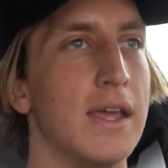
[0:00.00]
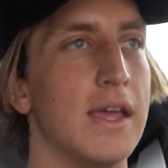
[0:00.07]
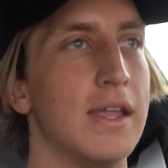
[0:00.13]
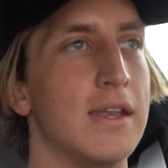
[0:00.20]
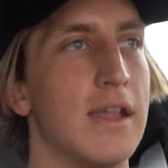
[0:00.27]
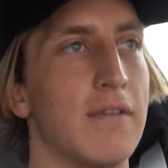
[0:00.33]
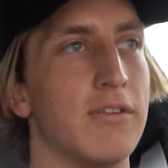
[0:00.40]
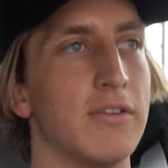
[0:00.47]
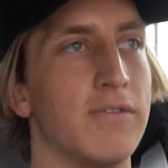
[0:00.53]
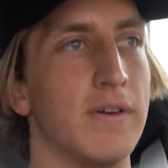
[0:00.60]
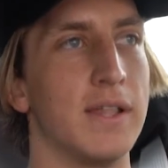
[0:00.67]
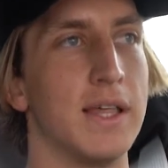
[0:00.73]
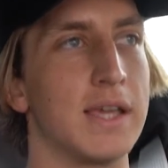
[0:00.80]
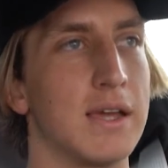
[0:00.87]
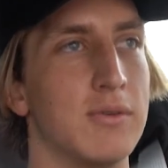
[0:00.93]
it never
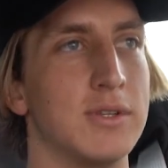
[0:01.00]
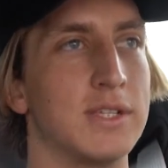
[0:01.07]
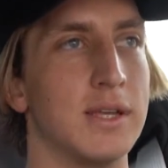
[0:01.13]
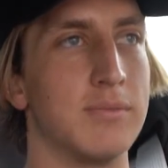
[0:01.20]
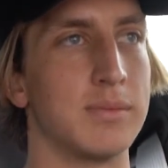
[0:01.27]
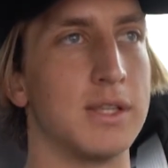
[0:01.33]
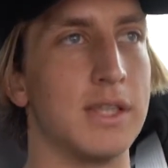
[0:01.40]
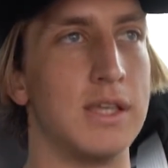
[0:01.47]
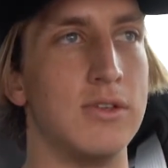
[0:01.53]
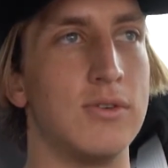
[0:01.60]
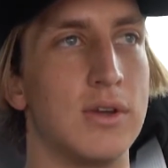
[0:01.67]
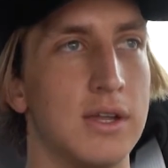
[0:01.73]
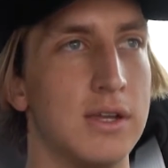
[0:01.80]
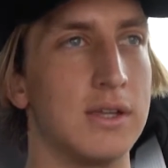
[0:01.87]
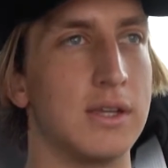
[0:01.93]
felt like it was something that you
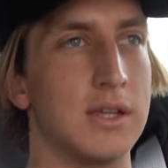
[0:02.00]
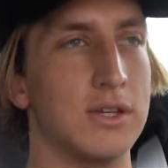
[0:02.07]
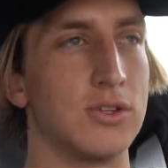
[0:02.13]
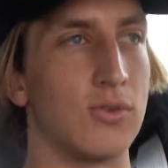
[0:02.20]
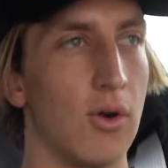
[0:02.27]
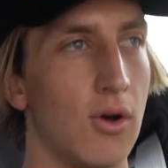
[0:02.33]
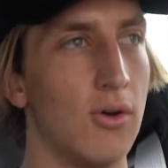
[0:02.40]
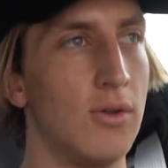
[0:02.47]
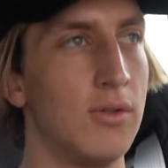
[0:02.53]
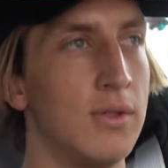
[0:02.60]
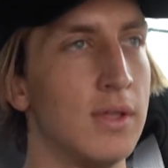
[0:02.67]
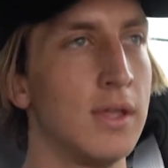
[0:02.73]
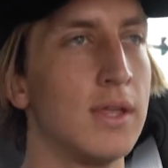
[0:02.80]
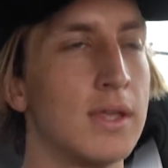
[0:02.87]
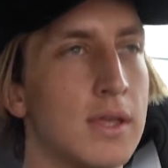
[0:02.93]
couldn't control,
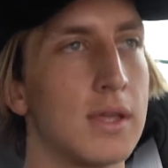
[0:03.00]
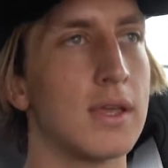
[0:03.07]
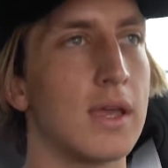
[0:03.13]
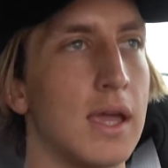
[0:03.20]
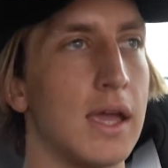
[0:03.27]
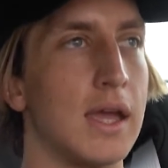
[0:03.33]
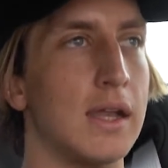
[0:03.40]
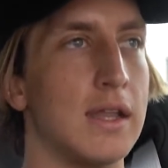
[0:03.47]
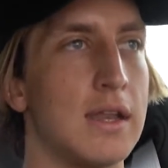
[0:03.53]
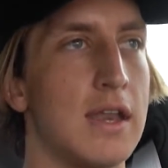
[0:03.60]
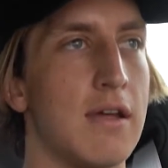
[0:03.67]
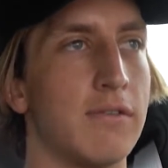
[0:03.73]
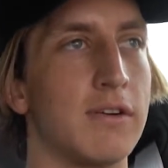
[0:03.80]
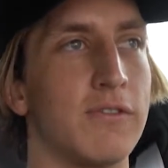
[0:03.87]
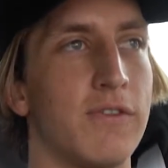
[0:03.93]
and it
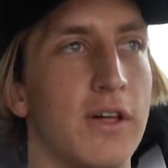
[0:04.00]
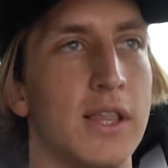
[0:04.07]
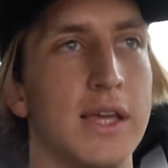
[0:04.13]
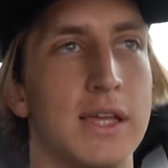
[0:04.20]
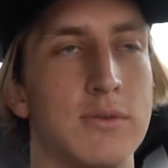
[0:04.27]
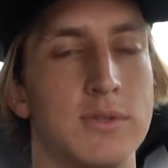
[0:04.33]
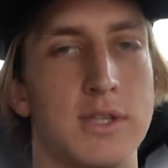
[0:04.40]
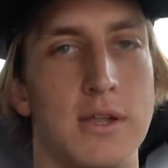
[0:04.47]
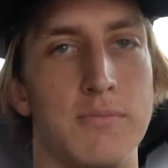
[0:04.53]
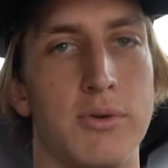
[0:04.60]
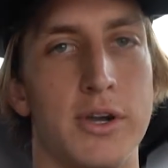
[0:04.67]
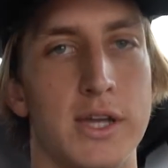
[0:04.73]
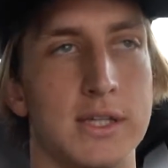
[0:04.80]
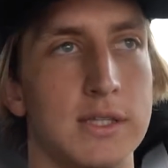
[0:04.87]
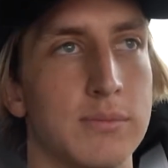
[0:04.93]
never felt like it was
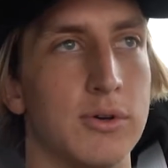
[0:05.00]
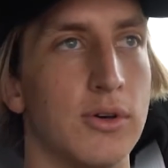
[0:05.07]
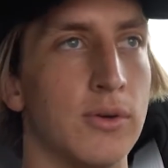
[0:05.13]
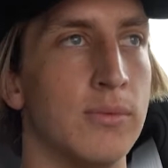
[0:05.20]
unpredictable.